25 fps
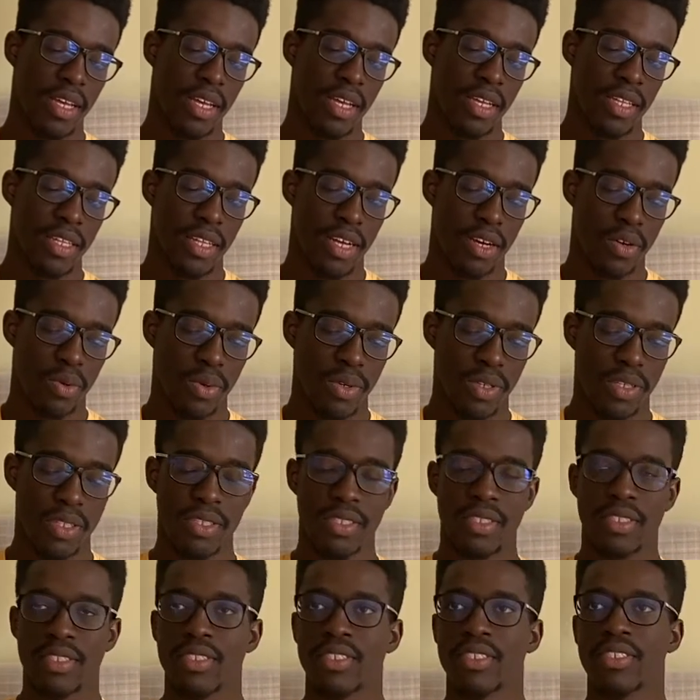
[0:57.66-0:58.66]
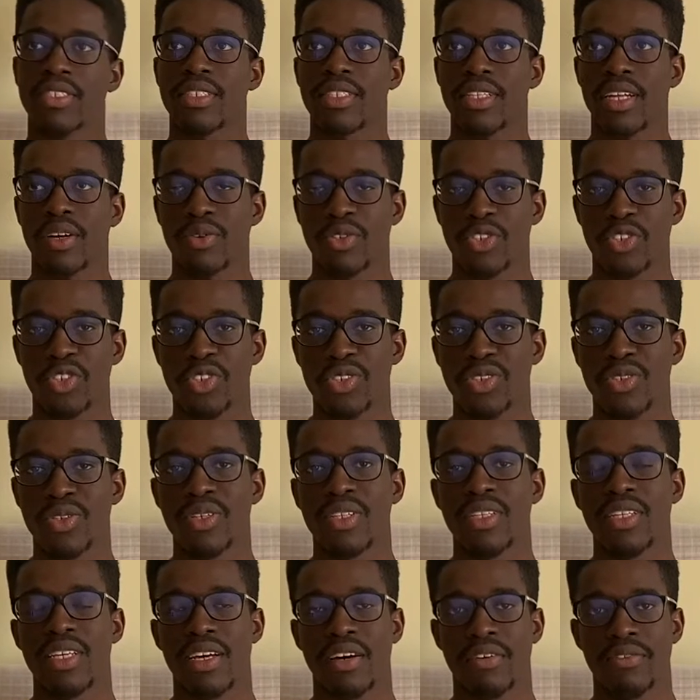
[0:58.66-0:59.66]
That was
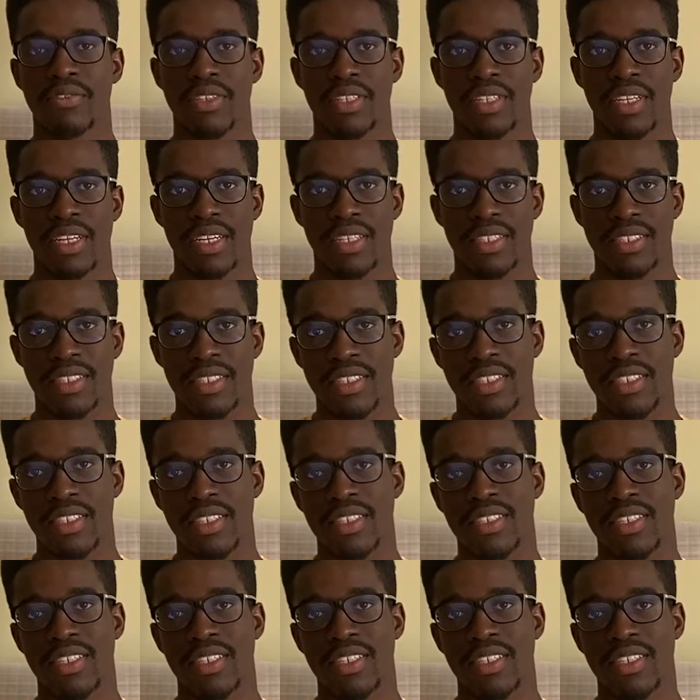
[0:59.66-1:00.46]
shortly after the SHS.